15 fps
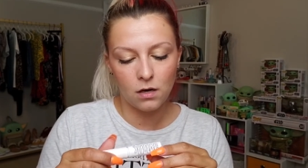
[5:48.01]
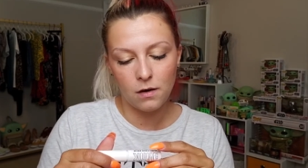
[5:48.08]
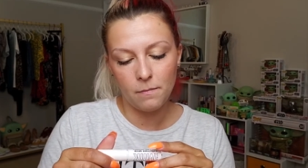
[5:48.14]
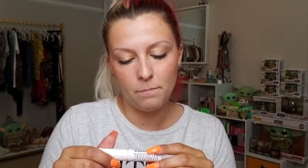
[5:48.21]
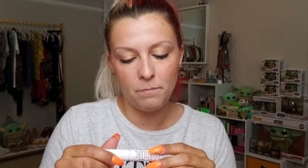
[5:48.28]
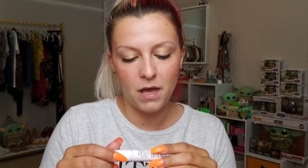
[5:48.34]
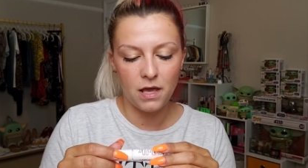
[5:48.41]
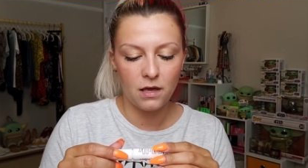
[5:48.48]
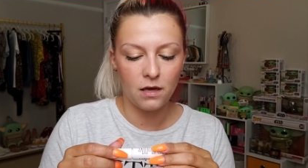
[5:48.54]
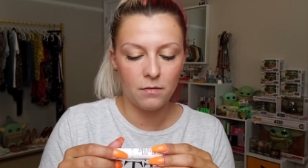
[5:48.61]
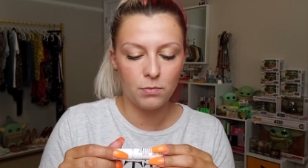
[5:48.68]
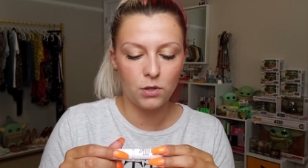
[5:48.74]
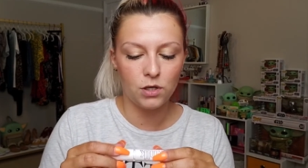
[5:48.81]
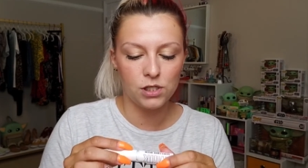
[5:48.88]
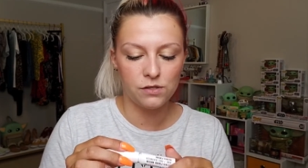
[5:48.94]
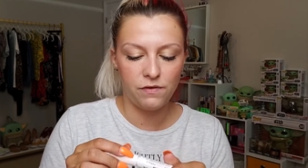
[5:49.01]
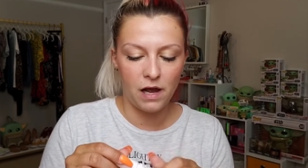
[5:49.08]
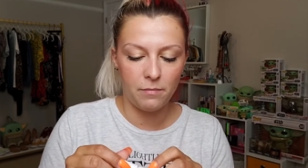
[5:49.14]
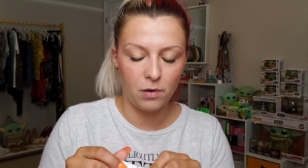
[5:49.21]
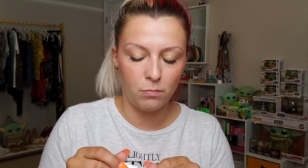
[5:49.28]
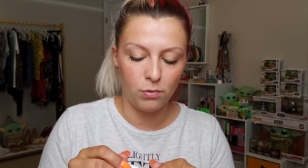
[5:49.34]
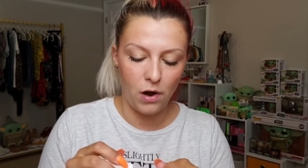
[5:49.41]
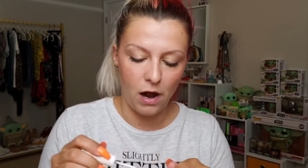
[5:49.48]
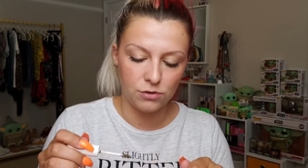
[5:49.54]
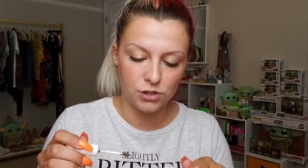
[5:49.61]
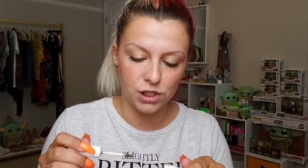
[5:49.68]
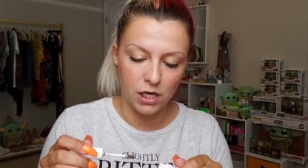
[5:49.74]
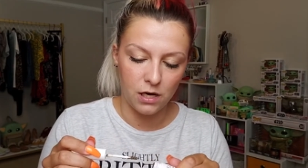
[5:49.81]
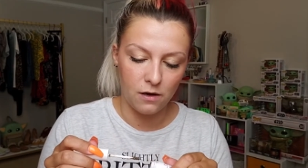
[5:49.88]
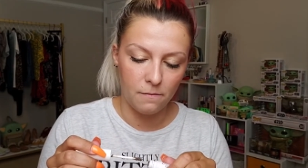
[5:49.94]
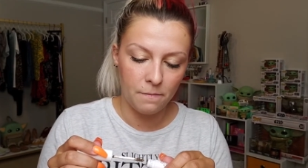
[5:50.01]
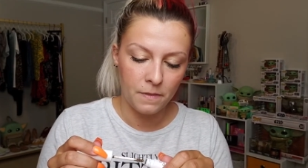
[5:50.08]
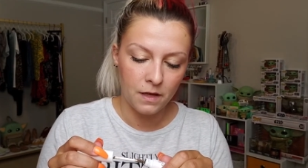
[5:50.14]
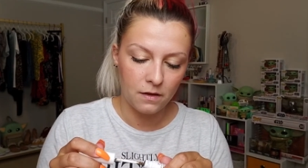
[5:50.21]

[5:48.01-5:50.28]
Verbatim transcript: Makeup Cush Fiber Brow Gel.